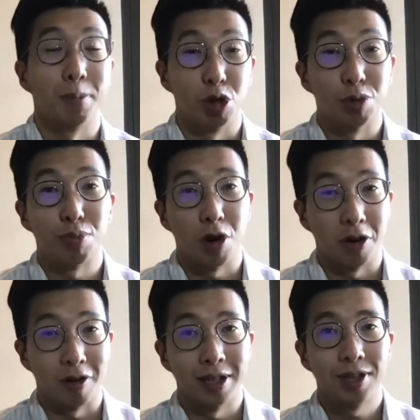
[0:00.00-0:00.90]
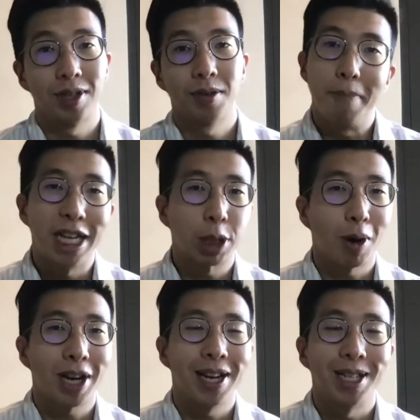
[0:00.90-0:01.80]
good progress.
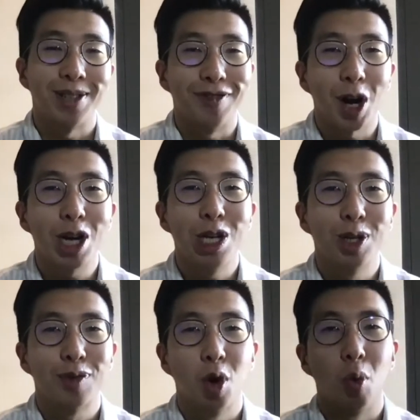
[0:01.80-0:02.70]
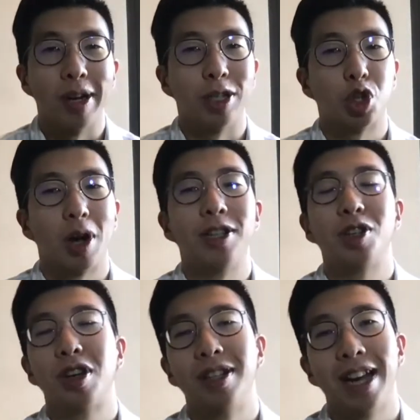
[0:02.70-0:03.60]
Benchmarking is very useful when you're trying to
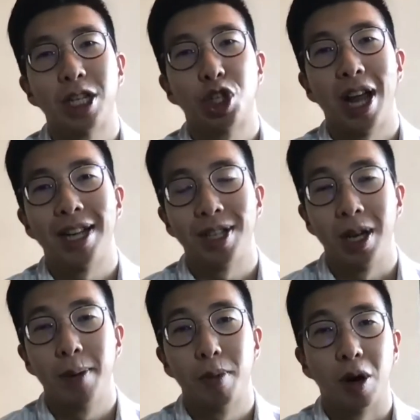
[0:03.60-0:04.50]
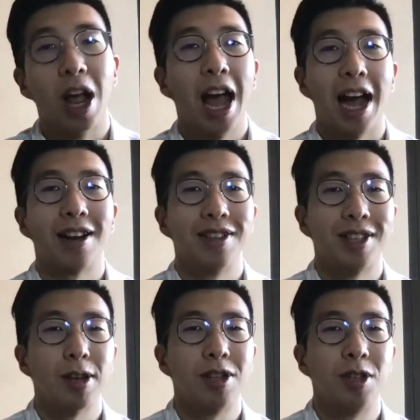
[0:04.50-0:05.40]
contextualize the number, and
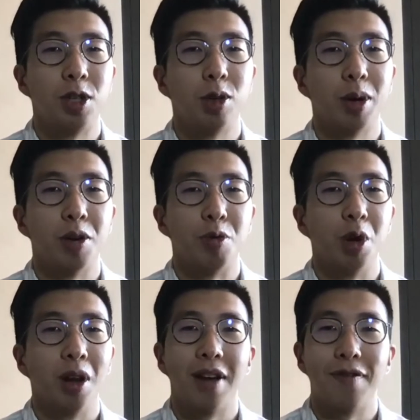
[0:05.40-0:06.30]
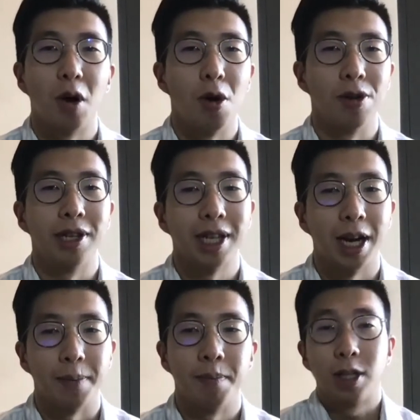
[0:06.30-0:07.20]
consultants do it in real life all the
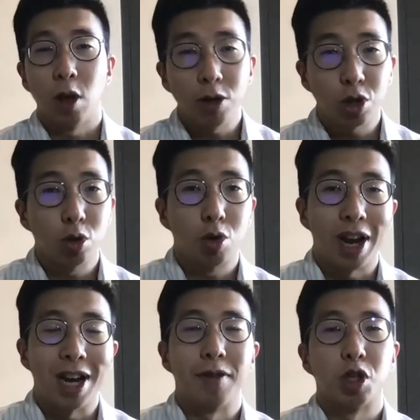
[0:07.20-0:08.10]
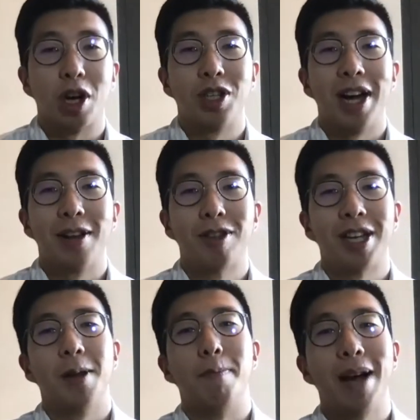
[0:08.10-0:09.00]
time. It's also great if you're trying to
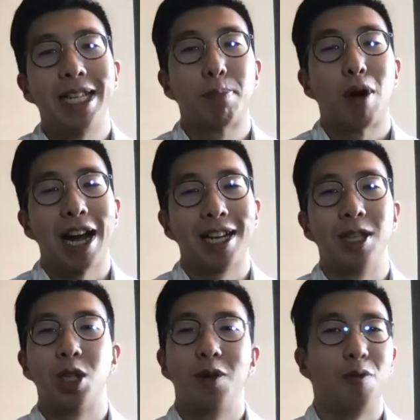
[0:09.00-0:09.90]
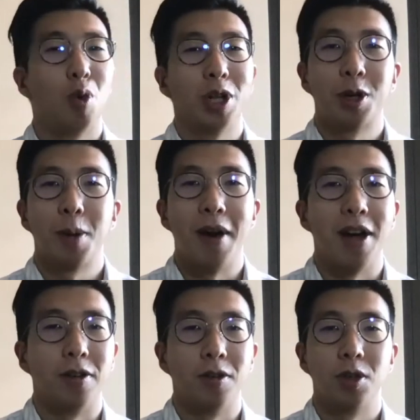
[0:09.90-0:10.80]
understand the best practice of what your
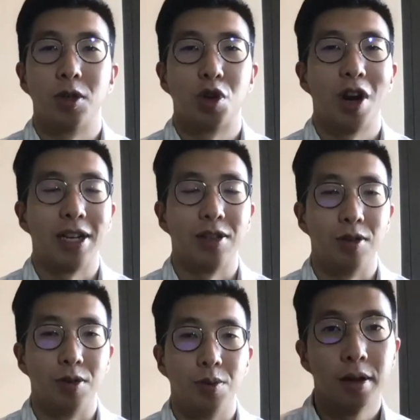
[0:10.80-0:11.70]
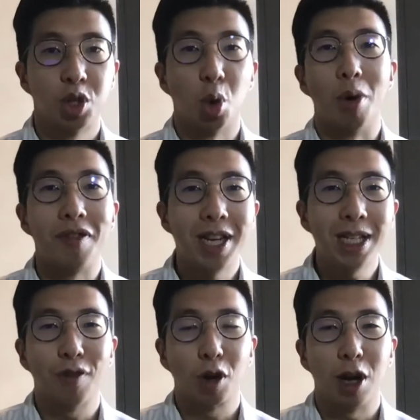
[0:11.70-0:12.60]
competitors are trying to do. So with these
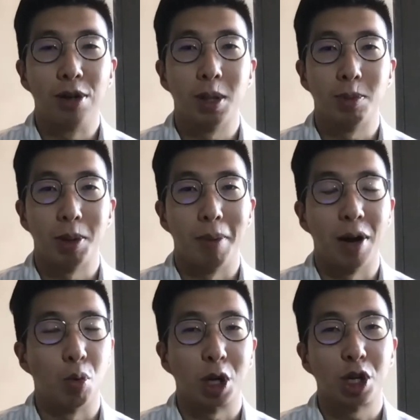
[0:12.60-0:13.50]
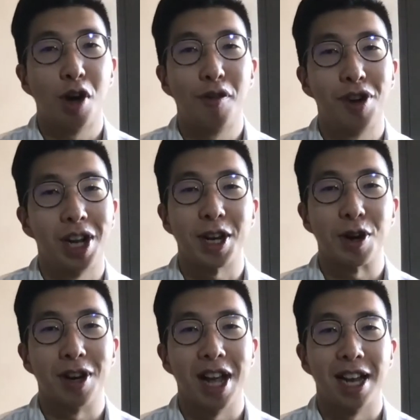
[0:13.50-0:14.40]
four concepts in mind, we're confident that your
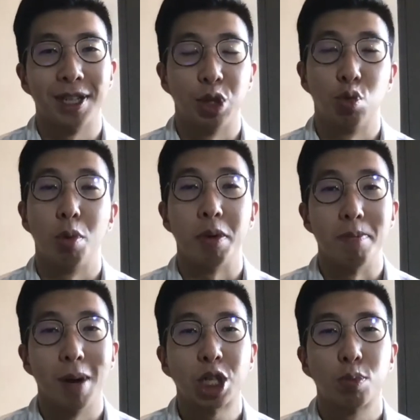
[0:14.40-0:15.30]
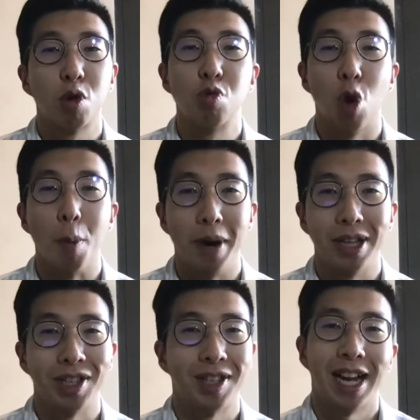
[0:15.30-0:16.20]
analysis will be much more
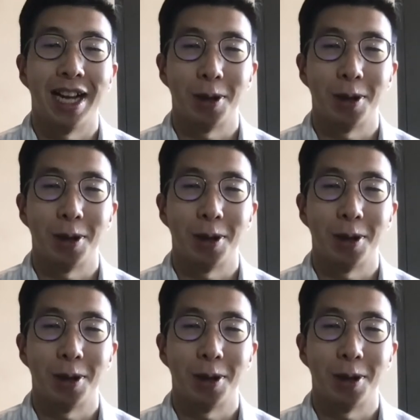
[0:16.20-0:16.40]
robust and